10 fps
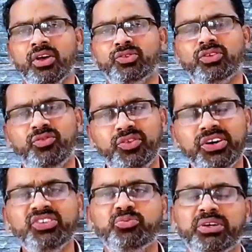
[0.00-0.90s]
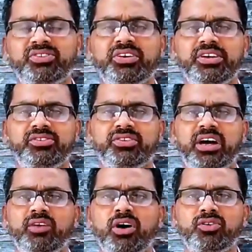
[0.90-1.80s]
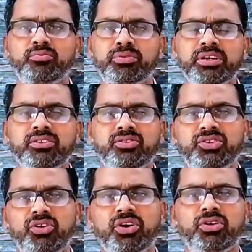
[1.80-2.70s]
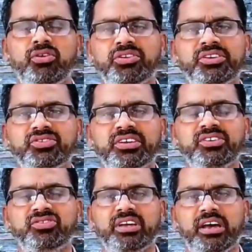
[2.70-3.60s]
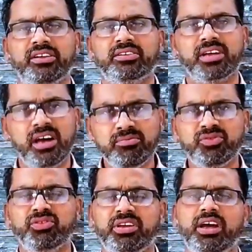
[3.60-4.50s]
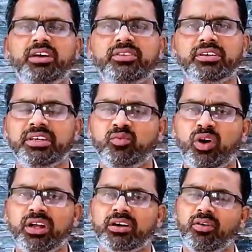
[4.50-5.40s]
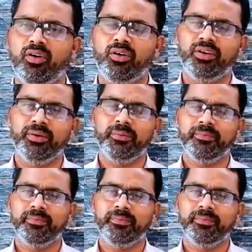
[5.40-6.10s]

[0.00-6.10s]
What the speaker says: So the first message I want to bring to your notice is that come together in one accord.